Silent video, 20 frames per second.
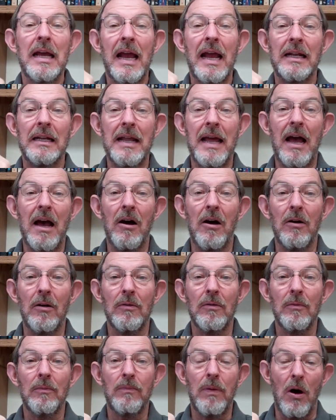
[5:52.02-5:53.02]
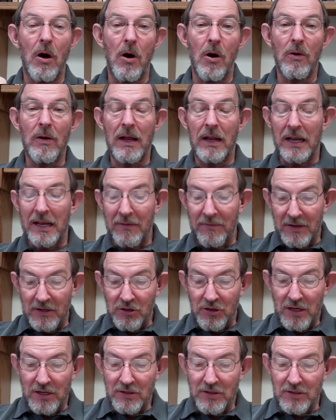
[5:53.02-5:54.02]
And now, Paul and
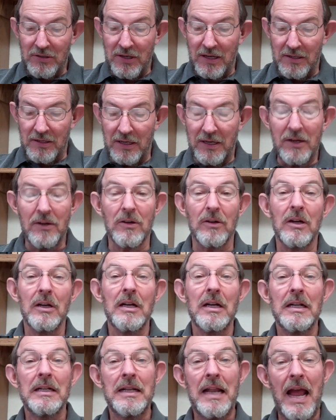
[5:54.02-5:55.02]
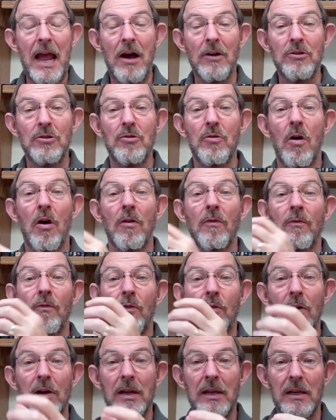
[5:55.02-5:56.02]
even Jesus says here, now you are
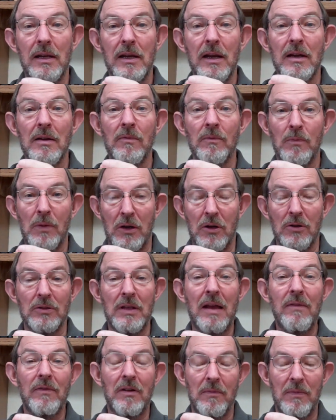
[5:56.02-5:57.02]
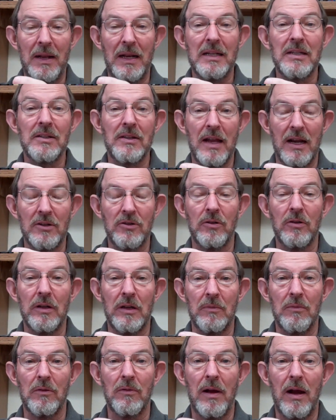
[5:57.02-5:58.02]
free because they've committed sexual
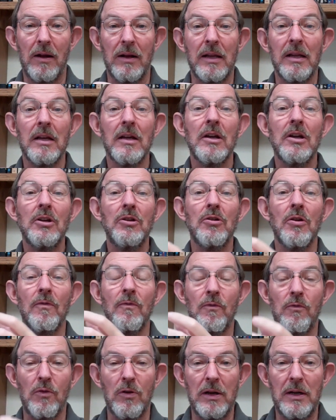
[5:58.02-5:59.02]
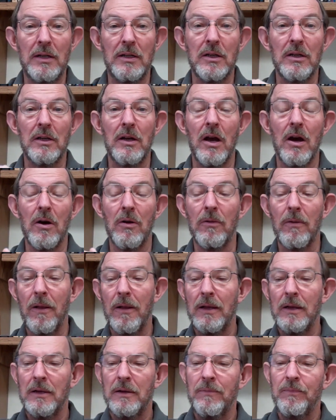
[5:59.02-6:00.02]
immorality. You're free to go
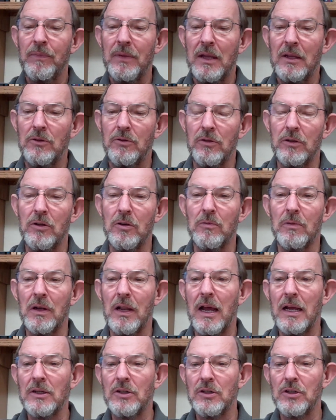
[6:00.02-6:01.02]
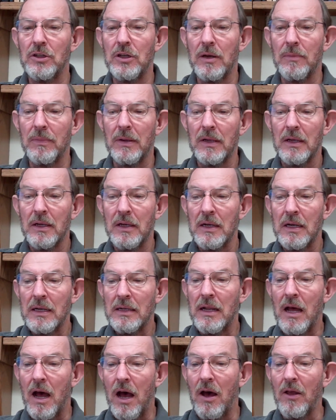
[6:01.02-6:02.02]
into a new relationship.
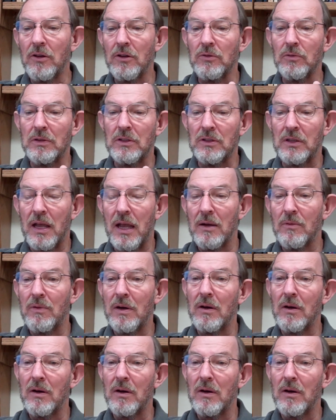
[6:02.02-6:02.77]
Now, others would say,